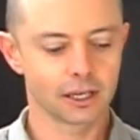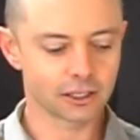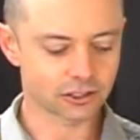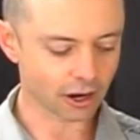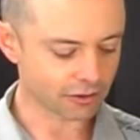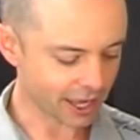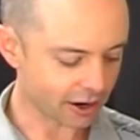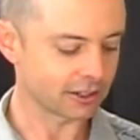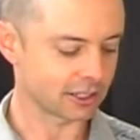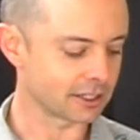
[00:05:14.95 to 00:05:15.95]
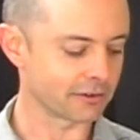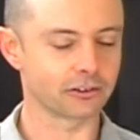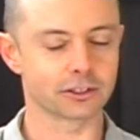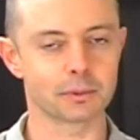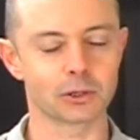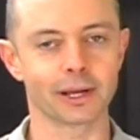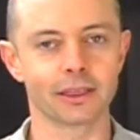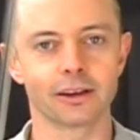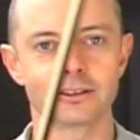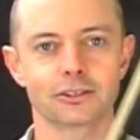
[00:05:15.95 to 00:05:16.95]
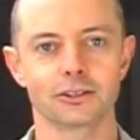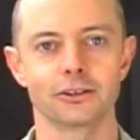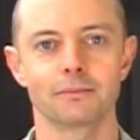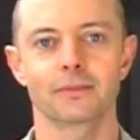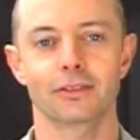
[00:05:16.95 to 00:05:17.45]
And so there is the difference between those two.